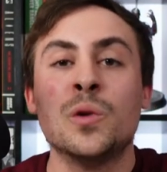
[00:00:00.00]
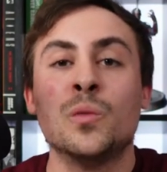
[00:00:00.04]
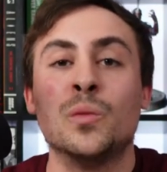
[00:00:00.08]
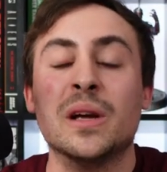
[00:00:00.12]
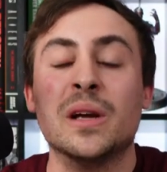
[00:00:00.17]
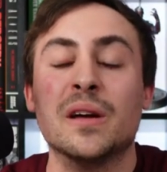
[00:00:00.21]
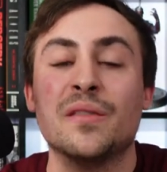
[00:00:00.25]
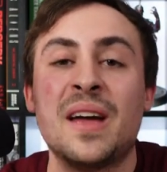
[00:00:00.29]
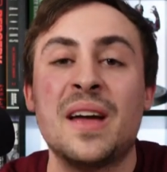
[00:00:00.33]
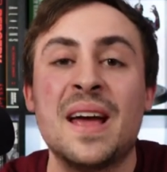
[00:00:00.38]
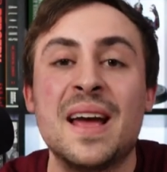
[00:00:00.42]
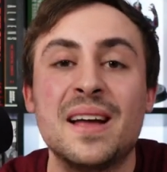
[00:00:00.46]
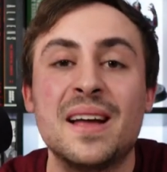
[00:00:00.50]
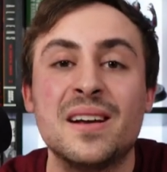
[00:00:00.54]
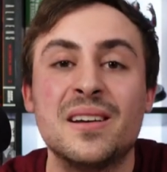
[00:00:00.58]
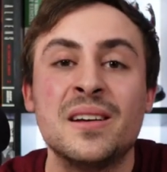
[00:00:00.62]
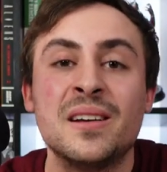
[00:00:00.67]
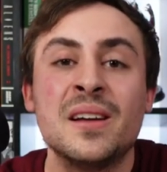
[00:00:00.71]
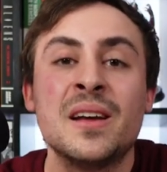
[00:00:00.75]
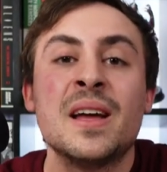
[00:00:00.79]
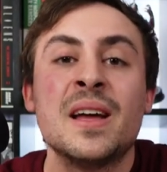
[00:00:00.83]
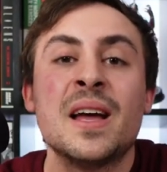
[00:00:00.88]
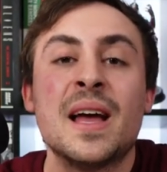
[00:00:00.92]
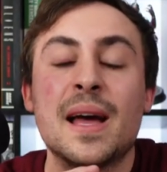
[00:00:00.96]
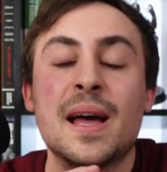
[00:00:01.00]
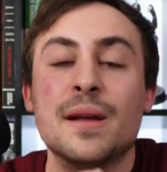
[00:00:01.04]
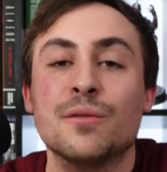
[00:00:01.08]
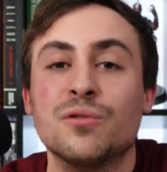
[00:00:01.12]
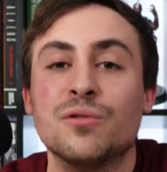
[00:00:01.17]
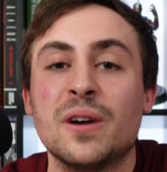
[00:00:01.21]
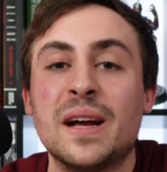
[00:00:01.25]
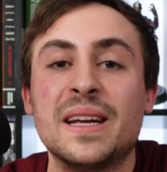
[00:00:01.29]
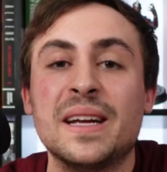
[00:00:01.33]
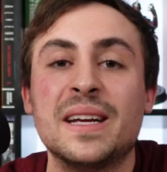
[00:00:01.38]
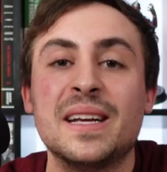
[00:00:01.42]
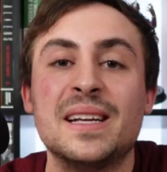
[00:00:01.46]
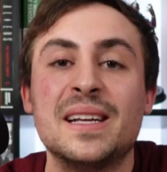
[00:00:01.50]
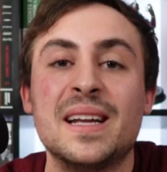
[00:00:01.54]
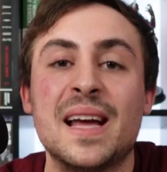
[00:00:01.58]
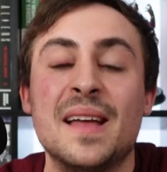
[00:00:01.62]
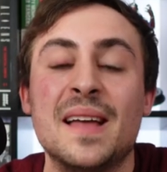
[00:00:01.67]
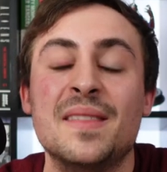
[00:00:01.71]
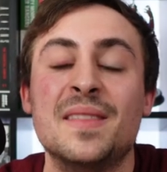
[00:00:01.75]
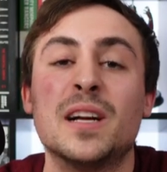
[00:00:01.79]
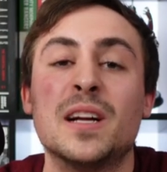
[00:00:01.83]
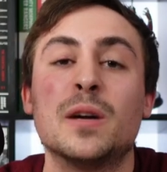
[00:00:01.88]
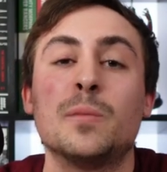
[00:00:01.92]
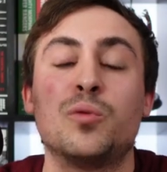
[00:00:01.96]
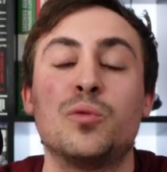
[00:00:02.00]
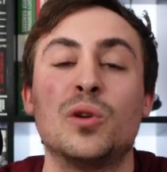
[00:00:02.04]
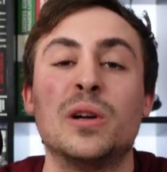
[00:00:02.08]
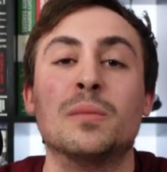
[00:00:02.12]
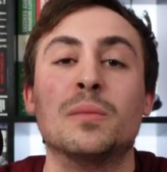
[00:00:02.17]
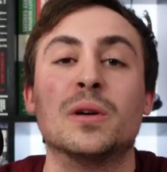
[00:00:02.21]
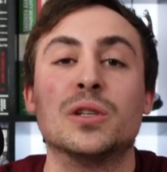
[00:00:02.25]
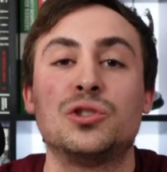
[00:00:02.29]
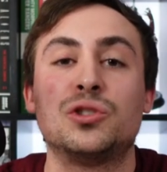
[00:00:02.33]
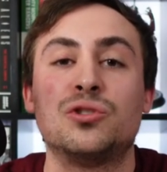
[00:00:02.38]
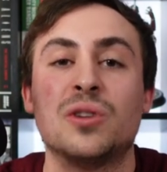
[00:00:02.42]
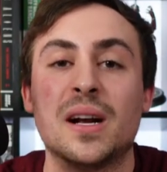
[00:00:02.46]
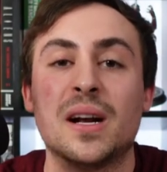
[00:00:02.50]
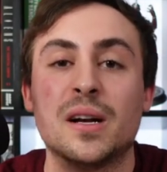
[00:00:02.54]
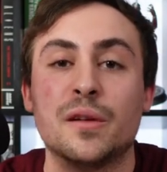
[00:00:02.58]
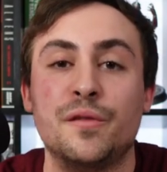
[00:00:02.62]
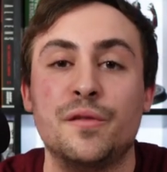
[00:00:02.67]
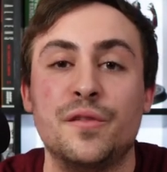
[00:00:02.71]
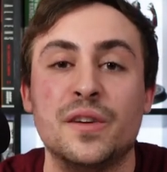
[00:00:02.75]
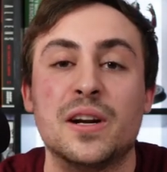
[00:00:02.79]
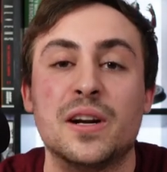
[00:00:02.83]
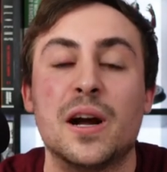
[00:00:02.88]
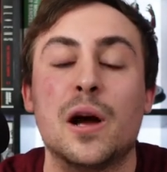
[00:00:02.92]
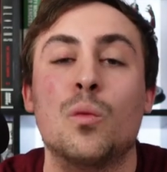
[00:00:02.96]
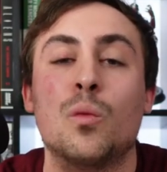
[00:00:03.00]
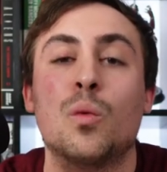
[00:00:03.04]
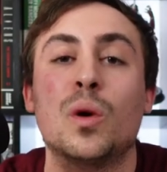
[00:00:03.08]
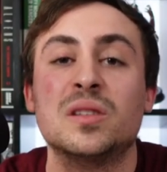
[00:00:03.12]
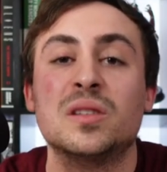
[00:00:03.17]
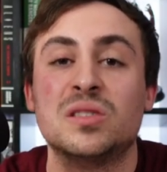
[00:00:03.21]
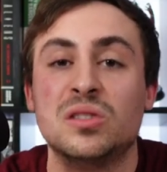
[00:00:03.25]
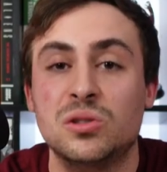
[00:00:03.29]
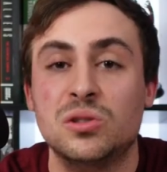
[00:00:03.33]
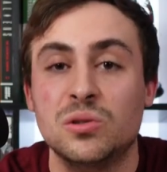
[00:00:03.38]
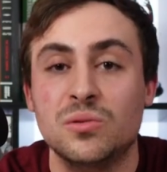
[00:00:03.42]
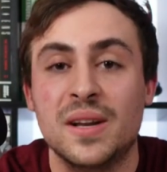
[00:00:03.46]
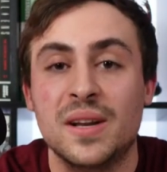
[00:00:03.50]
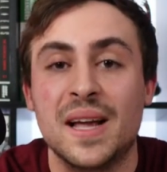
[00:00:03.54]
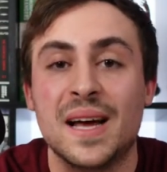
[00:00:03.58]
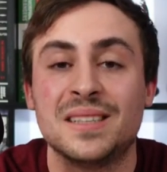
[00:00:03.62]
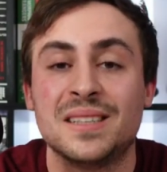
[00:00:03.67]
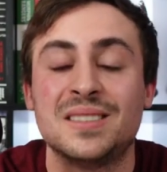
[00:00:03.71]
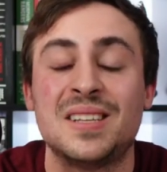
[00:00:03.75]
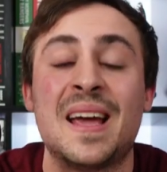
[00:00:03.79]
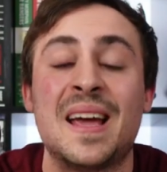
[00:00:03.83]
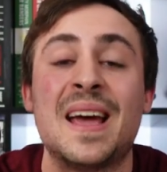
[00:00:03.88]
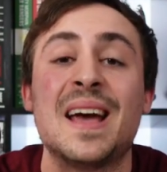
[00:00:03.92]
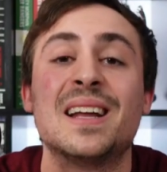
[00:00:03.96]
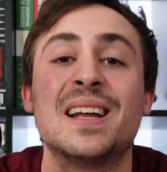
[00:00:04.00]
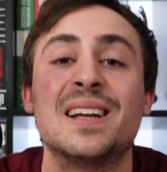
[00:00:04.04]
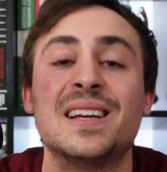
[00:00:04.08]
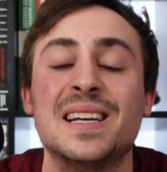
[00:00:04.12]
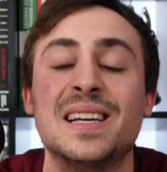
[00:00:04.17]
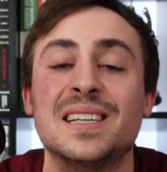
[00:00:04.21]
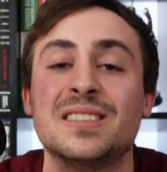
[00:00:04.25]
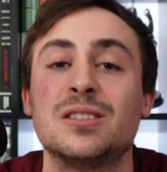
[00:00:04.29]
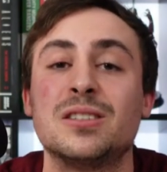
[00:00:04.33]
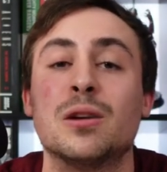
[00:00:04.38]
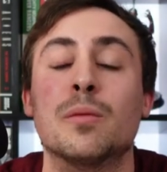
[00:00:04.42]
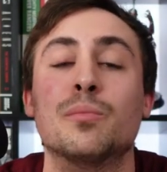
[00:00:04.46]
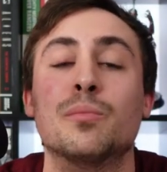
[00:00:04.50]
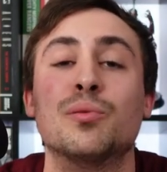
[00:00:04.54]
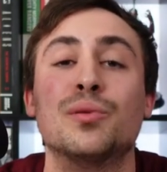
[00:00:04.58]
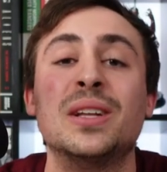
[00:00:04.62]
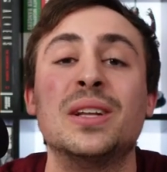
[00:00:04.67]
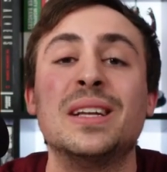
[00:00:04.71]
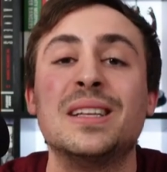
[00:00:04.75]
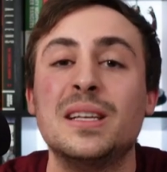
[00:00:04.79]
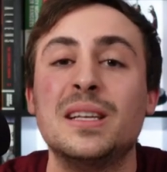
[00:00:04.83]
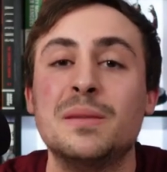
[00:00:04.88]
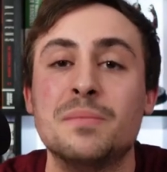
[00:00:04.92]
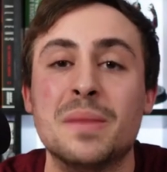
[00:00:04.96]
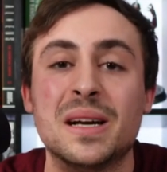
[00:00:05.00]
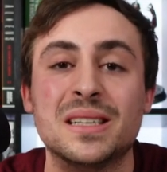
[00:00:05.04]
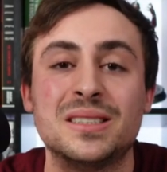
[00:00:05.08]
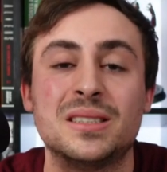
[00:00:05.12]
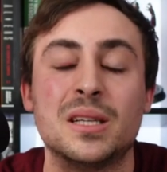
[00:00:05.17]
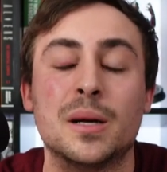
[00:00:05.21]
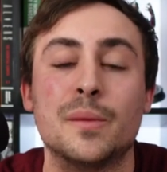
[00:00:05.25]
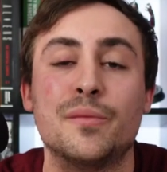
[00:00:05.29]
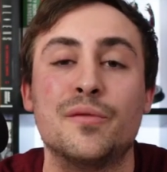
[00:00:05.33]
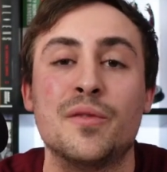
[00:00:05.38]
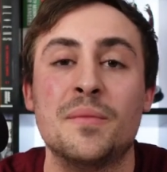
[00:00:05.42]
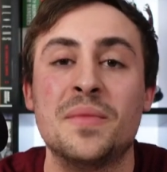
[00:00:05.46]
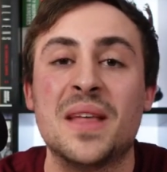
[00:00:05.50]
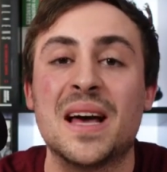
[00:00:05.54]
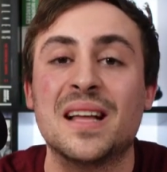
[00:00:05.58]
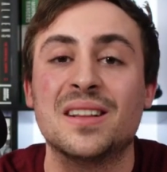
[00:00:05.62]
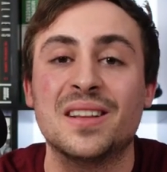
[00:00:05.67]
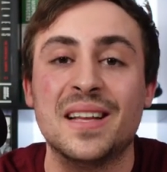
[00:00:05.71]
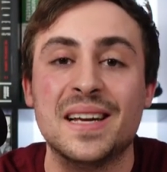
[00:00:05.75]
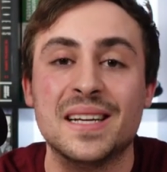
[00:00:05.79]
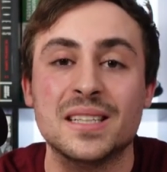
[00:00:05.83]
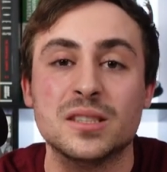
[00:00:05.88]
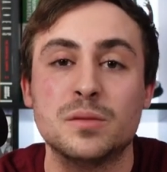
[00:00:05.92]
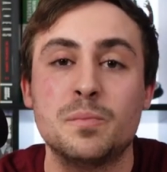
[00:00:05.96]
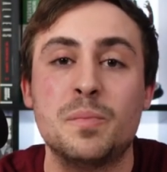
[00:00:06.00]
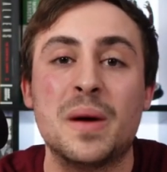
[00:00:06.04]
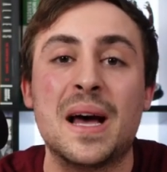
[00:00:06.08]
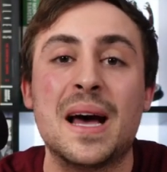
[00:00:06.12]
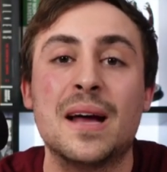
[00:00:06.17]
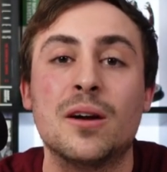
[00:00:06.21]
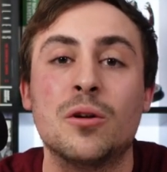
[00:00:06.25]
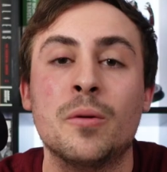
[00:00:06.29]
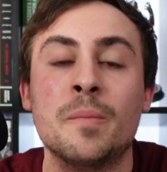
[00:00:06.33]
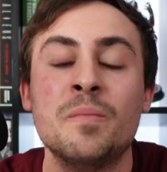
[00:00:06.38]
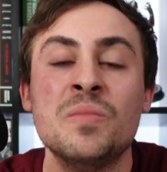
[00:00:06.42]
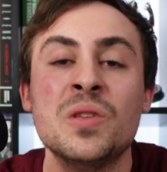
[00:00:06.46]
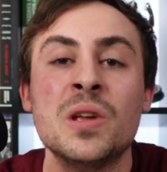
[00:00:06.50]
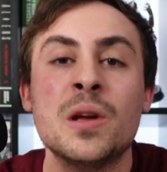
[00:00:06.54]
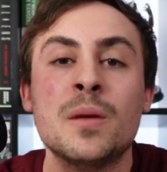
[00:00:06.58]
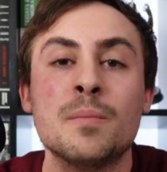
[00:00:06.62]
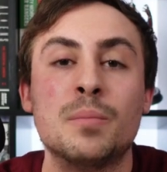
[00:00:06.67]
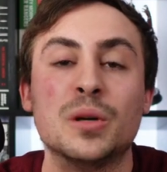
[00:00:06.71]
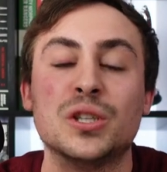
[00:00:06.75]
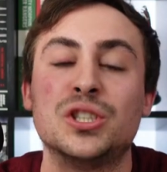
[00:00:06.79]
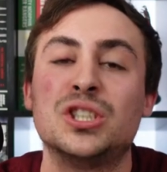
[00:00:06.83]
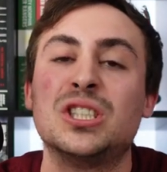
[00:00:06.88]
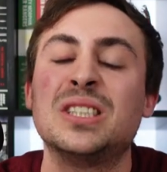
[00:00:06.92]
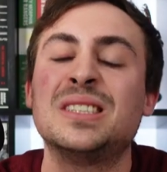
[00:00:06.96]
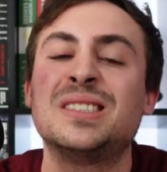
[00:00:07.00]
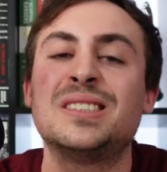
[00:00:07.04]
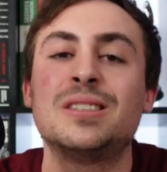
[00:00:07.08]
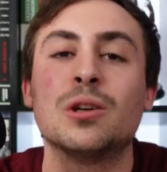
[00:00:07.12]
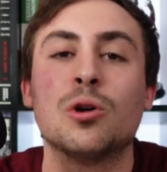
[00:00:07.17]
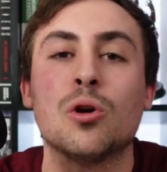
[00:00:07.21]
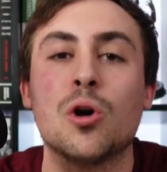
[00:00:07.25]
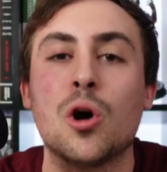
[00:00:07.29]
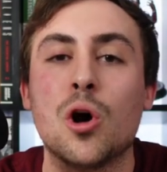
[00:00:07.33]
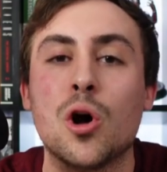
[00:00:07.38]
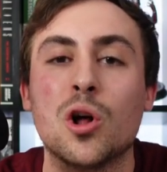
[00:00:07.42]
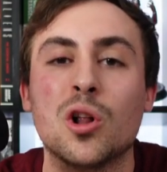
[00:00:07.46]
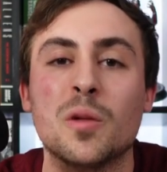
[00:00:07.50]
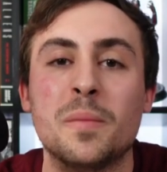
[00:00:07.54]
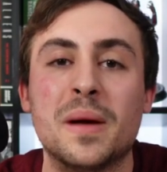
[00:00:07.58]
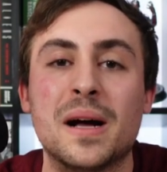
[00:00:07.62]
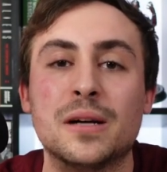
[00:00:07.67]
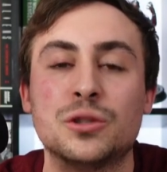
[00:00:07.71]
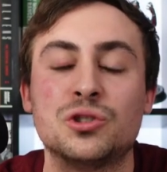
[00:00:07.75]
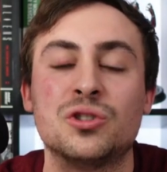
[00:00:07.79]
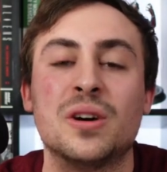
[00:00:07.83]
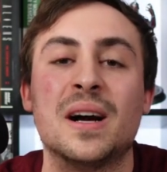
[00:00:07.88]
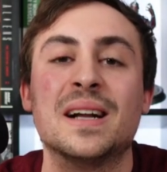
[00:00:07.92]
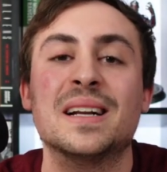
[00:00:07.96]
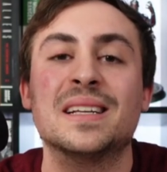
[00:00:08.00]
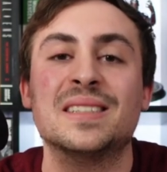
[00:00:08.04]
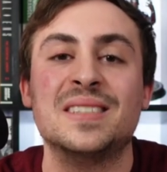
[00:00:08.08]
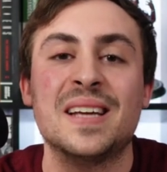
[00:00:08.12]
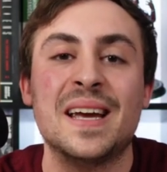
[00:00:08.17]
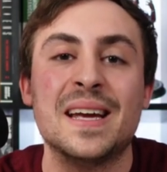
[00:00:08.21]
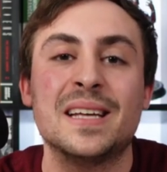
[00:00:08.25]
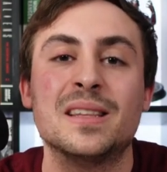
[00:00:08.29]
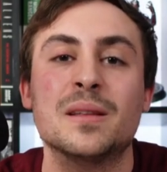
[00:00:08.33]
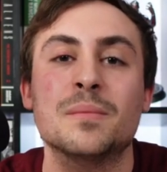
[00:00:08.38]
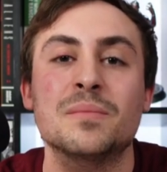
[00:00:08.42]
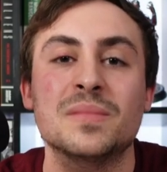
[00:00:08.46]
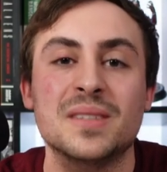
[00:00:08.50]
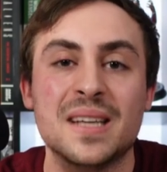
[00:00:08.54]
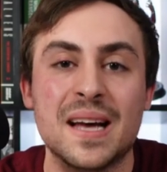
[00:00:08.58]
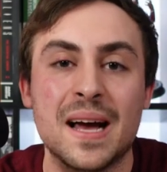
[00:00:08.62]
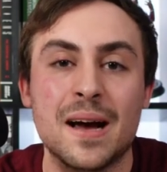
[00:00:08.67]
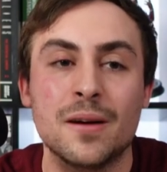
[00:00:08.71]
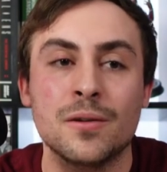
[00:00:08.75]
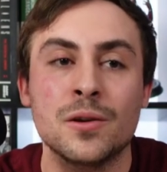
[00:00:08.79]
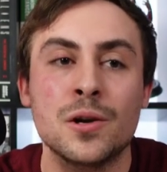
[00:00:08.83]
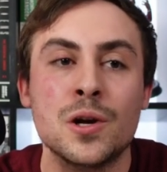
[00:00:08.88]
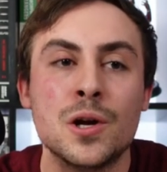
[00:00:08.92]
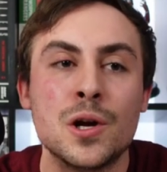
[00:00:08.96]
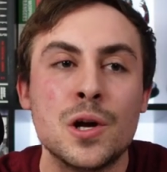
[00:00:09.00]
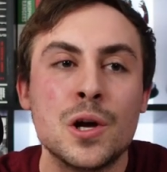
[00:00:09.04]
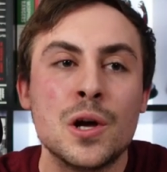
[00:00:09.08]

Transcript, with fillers: We have Hannah and Reagan, and they're pretty much trying to figure out what to do next. Hannah is completely messed up from that latest battle, but she's still all about trying to take them down.